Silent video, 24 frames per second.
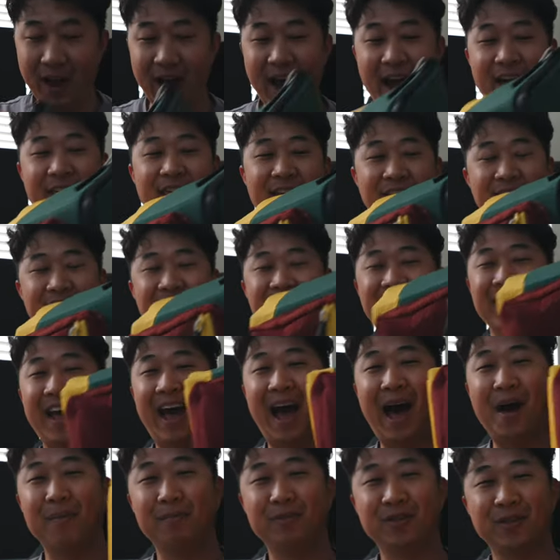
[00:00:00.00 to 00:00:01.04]
I think it's
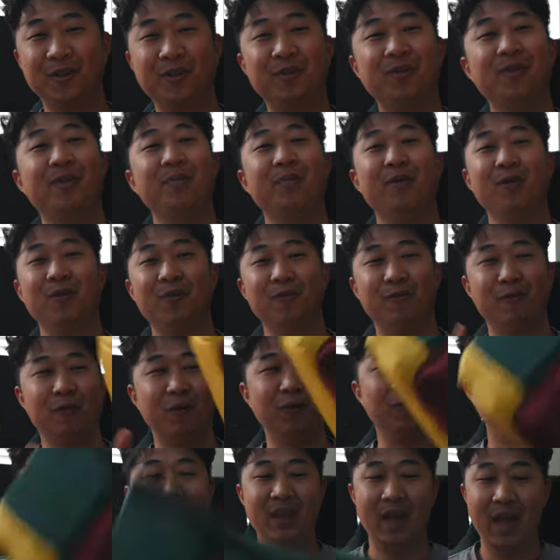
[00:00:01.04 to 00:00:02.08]
absolutely
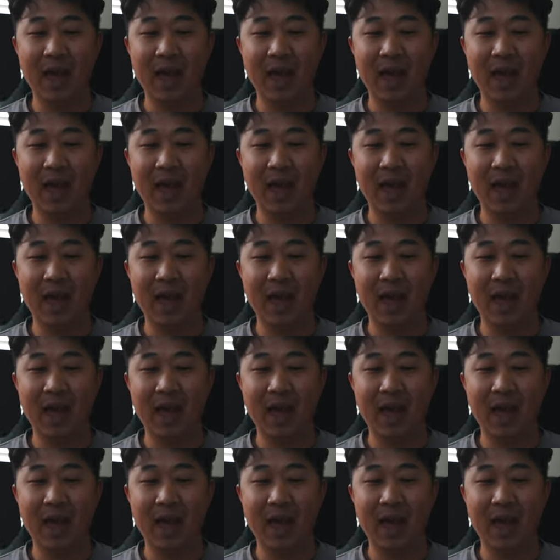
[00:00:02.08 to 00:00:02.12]
beautiful.